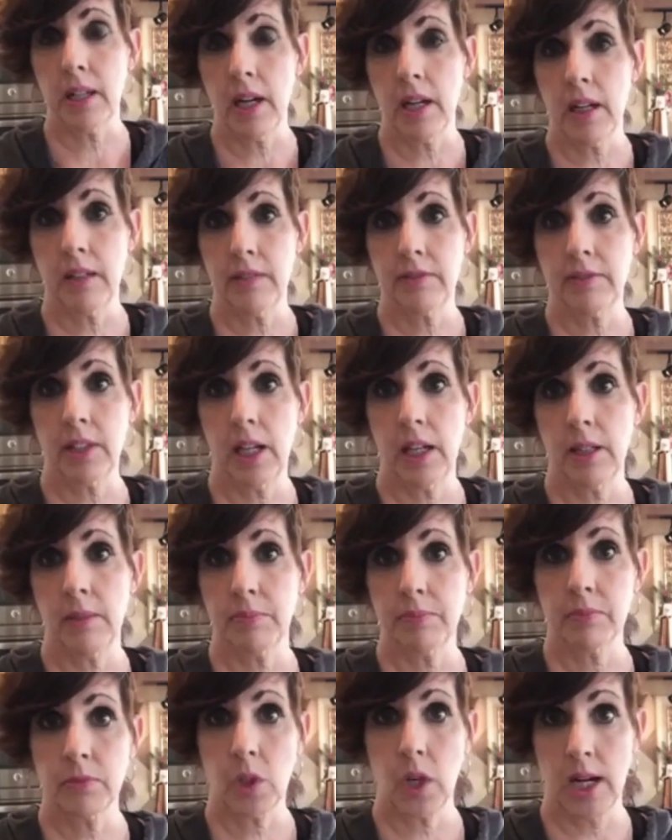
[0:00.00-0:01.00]
of
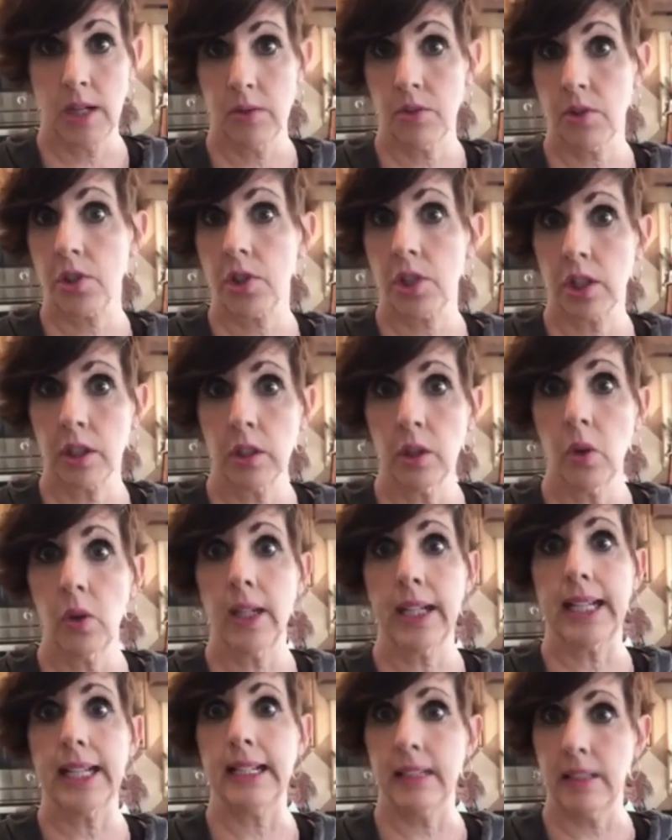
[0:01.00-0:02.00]
ground
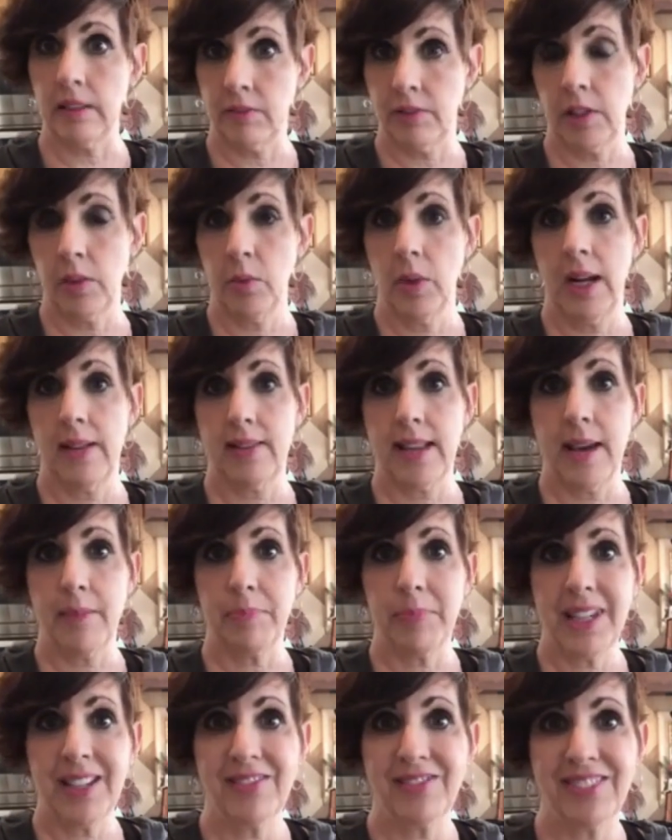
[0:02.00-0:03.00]
sirloin if you want that
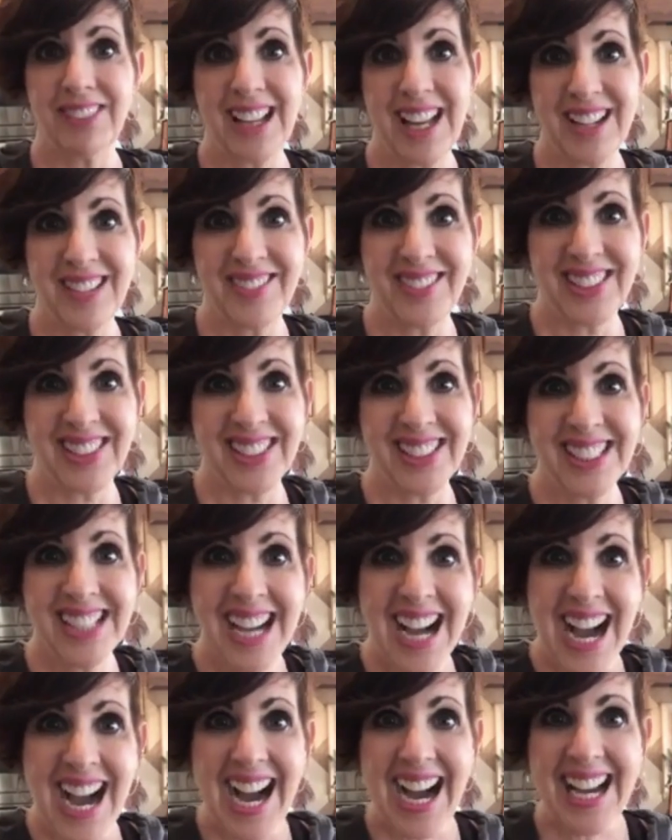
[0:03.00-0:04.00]
beef flavor.
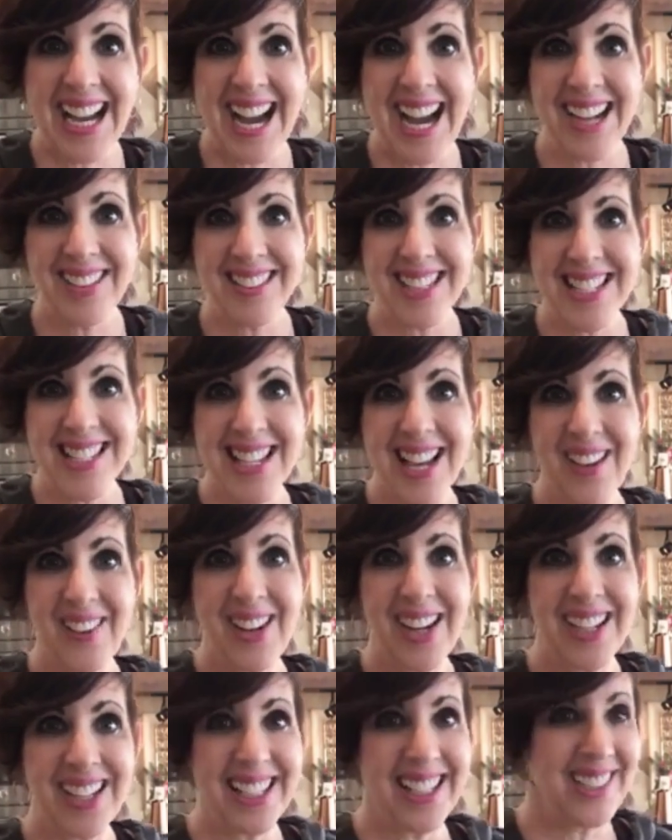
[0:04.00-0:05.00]
Hi Iris, how
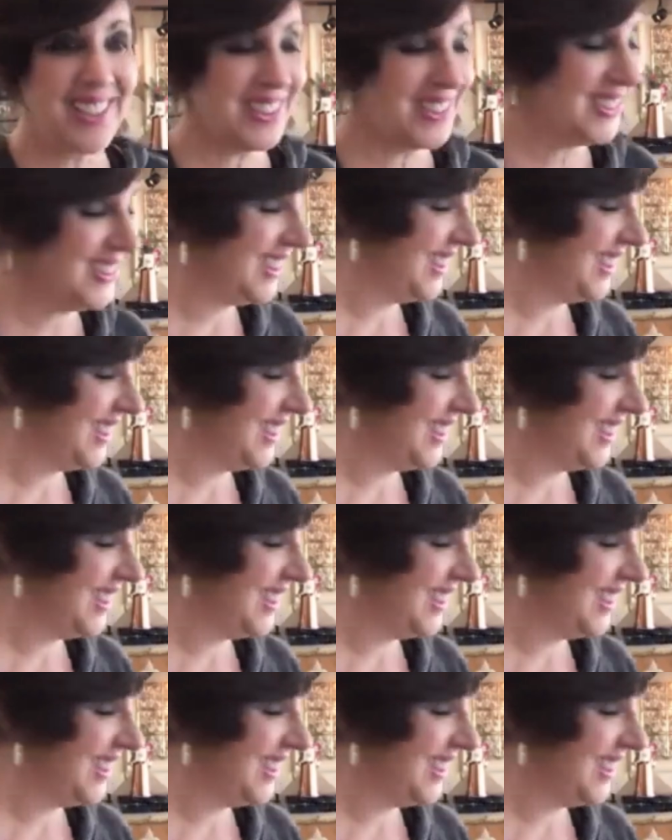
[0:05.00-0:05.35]
are you?